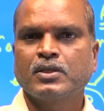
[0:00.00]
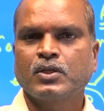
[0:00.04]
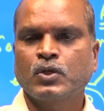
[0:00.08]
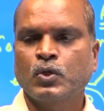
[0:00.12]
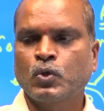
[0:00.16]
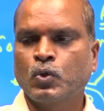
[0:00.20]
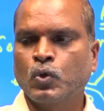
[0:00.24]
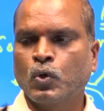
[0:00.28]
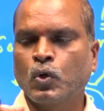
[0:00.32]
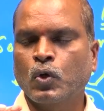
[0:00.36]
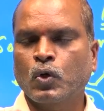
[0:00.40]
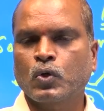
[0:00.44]

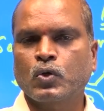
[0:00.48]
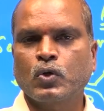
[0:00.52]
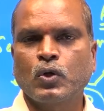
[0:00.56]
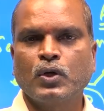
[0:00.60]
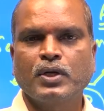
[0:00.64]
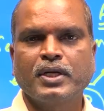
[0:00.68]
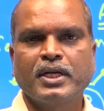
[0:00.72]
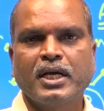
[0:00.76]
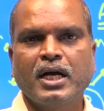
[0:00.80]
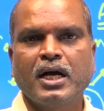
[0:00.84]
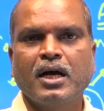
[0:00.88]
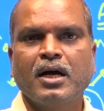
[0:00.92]

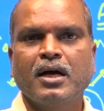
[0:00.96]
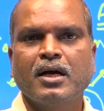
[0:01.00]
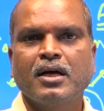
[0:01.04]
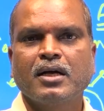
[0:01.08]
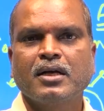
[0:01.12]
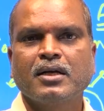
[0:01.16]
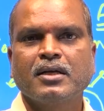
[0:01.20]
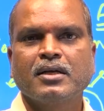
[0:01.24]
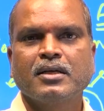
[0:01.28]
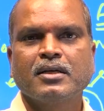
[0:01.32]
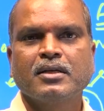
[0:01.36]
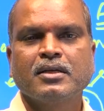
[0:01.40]
Golconda,
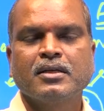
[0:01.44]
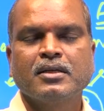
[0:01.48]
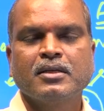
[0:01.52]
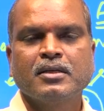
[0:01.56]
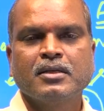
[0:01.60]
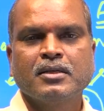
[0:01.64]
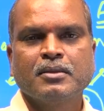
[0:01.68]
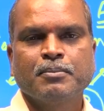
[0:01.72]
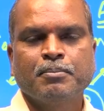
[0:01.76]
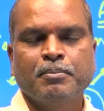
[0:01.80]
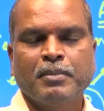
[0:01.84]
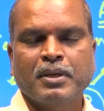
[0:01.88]

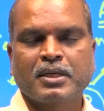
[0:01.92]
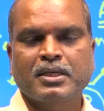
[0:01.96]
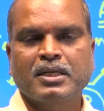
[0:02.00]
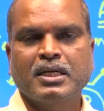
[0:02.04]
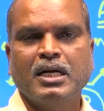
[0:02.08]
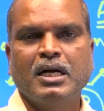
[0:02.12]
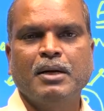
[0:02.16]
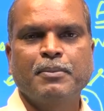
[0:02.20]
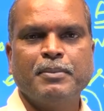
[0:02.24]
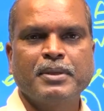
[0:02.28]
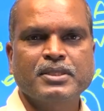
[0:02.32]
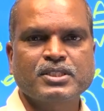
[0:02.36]

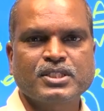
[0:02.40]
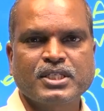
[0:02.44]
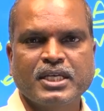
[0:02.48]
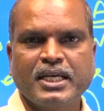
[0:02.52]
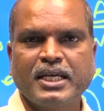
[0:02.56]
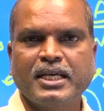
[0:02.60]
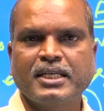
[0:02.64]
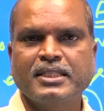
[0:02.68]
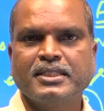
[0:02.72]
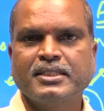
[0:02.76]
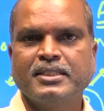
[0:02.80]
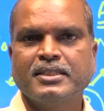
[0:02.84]
Makkah
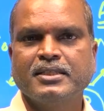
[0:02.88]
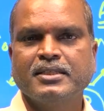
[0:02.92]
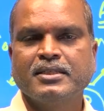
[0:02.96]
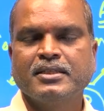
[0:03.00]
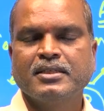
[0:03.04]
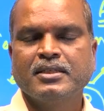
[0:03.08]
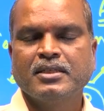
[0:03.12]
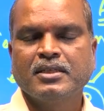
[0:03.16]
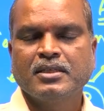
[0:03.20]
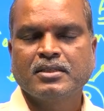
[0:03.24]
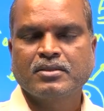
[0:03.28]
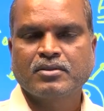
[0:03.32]
Masjid,
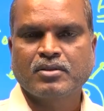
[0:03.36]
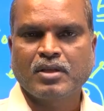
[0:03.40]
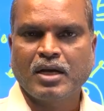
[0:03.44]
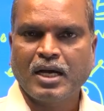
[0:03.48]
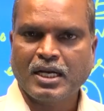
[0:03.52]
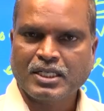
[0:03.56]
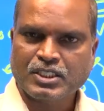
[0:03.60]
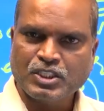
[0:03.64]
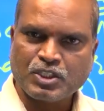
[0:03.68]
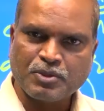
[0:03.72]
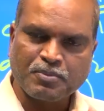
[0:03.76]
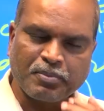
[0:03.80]

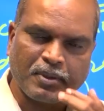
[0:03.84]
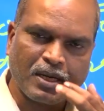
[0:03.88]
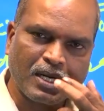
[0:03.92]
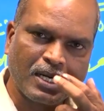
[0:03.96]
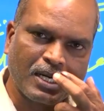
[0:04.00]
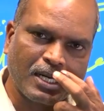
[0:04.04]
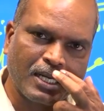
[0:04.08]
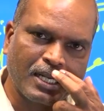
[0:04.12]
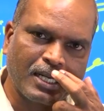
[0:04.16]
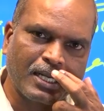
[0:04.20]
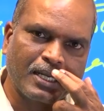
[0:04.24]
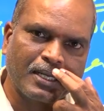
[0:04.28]
Taj
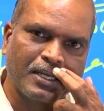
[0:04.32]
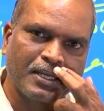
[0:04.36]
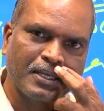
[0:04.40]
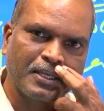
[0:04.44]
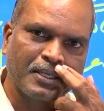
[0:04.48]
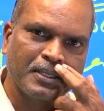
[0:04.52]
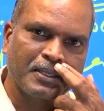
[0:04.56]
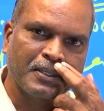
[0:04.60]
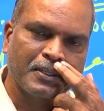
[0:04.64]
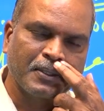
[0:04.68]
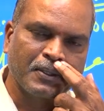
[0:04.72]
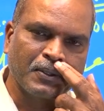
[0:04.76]
Mahal,
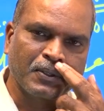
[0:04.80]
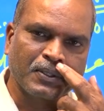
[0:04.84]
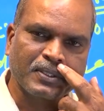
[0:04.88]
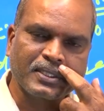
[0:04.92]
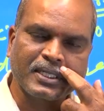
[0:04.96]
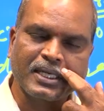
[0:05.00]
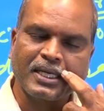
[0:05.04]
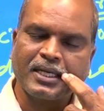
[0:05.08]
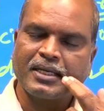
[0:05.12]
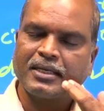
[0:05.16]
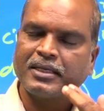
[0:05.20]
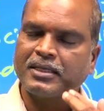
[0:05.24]

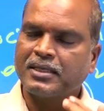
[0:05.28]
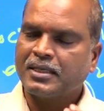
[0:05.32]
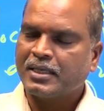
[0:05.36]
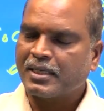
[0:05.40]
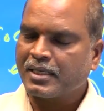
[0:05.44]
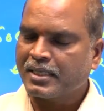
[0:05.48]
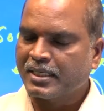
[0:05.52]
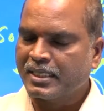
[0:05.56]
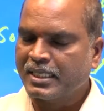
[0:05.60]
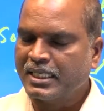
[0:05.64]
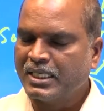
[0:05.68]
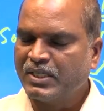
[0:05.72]
okay,
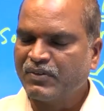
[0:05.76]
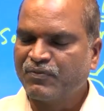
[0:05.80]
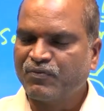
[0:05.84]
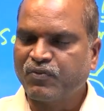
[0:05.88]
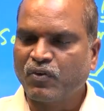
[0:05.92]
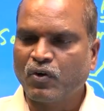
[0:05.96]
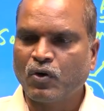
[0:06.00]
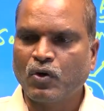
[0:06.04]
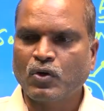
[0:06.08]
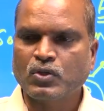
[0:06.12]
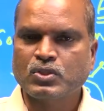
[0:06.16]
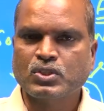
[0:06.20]
Red
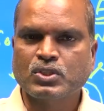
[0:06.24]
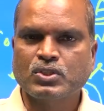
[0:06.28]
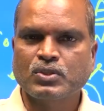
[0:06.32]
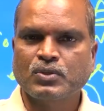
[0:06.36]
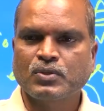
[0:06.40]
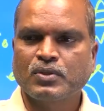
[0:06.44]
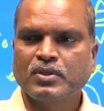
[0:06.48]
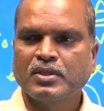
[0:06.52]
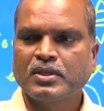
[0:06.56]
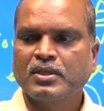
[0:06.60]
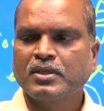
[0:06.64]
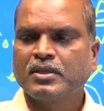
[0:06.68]
Fort
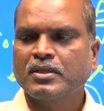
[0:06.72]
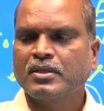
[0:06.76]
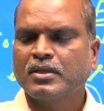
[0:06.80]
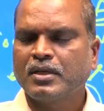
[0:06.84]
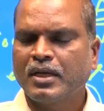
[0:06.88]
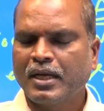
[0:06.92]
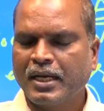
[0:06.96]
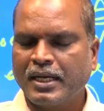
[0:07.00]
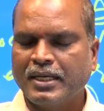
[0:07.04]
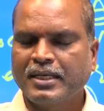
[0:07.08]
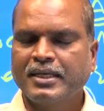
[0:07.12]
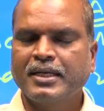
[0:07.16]

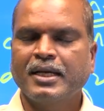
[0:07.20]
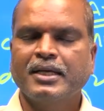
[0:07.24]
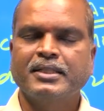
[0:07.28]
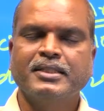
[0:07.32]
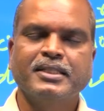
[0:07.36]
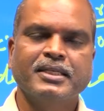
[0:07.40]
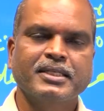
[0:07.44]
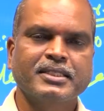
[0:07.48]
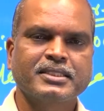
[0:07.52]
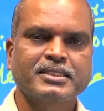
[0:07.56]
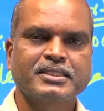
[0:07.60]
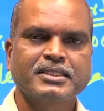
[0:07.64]
and
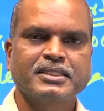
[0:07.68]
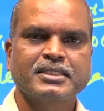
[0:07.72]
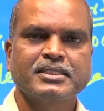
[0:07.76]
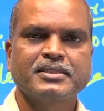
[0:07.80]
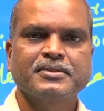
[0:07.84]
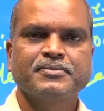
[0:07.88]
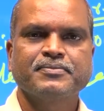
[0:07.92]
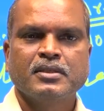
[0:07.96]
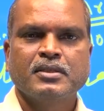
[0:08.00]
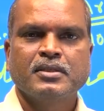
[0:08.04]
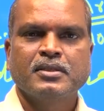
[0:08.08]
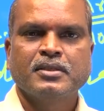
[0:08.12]
others.
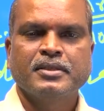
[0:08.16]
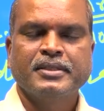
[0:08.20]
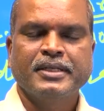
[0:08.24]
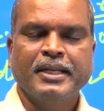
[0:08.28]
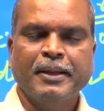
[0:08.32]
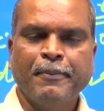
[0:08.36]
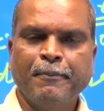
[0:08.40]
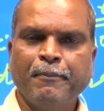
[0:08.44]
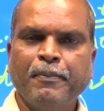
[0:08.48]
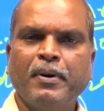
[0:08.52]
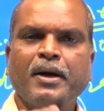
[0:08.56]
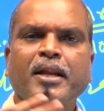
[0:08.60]

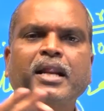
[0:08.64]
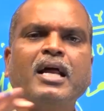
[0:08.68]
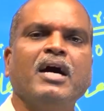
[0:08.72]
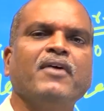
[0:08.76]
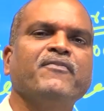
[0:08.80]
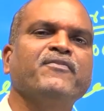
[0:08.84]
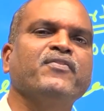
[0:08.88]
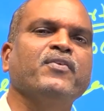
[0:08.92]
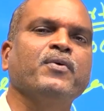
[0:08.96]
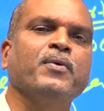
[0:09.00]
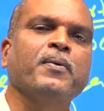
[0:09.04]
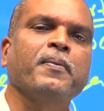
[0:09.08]
Number
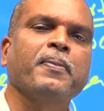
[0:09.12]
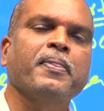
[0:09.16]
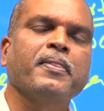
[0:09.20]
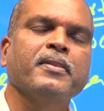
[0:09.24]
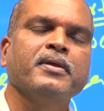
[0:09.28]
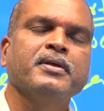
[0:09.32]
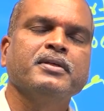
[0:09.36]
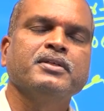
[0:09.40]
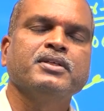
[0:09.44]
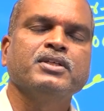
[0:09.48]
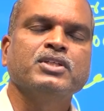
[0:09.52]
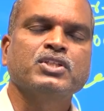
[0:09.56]
of
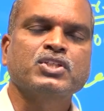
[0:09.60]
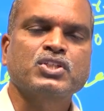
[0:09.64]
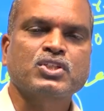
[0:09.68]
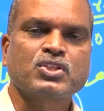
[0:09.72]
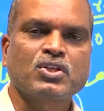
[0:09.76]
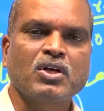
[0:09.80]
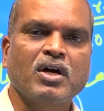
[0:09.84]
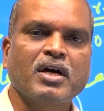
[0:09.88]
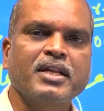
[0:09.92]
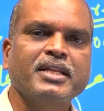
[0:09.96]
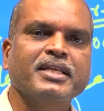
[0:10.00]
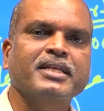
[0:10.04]

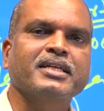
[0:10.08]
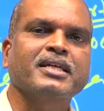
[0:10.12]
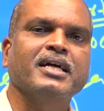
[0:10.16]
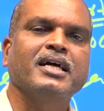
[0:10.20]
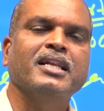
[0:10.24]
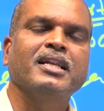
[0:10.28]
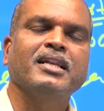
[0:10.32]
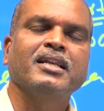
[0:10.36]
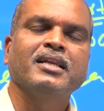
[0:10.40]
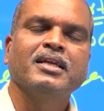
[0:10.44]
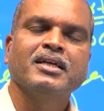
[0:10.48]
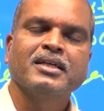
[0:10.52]

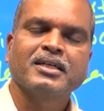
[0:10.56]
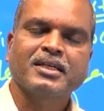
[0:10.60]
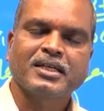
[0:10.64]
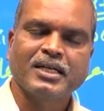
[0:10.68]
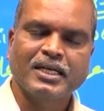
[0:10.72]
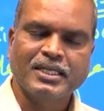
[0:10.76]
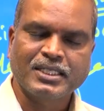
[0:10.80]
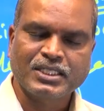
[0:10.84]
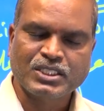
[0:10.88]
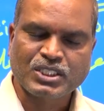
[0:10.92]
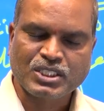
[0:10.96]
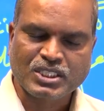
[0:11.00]
historical
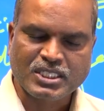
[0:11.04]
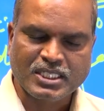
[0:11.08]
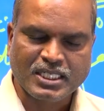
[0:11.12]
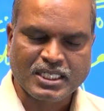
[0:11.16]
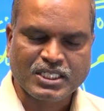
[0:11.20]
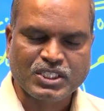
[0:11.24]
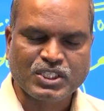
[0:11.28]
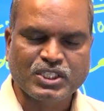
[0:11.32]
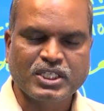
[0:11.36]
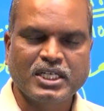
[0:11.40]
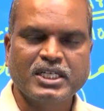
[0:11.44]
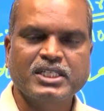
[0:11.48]

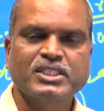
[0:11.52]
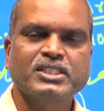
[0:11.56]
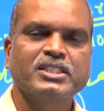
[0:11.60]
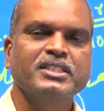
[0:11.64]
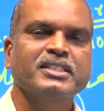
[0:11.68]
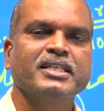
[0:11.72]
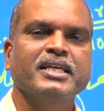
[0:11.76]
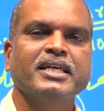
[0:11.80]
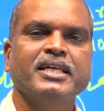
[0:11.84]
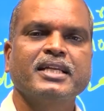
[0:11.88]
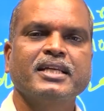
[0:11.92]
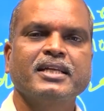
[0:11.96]
constructions
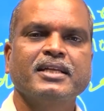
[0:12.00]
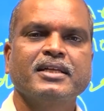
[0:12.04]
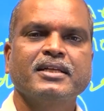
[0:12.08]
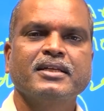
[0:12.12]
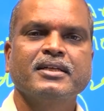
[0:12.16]
there,